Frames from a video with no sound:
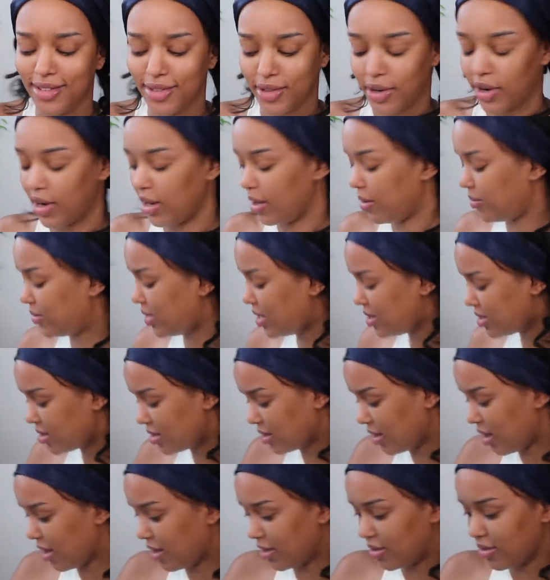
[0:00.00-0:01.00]
sorry I need
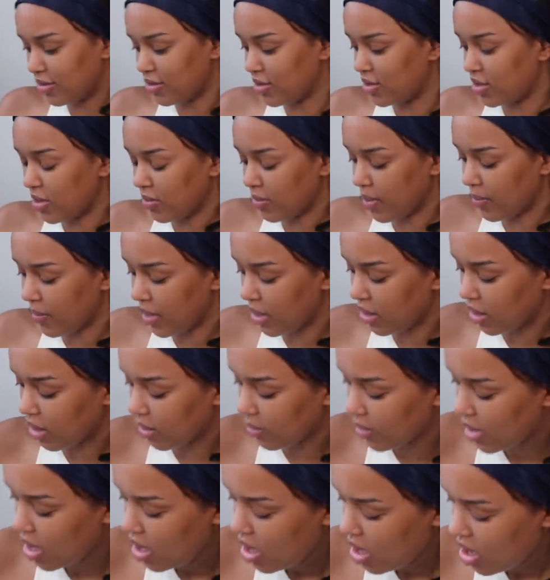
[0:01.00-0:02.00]
to like do my
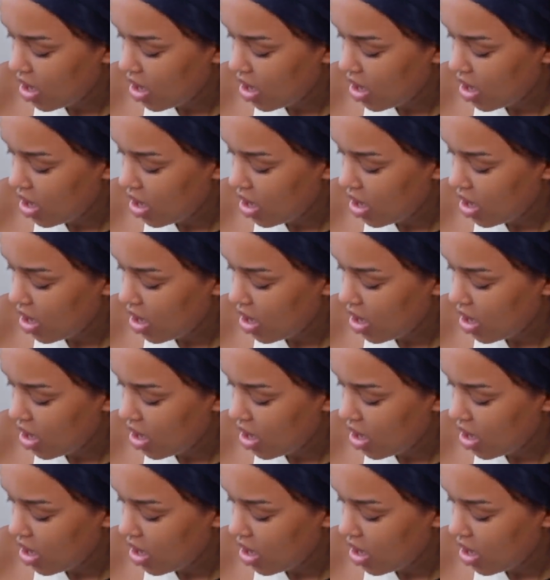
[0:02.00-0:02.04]
makeup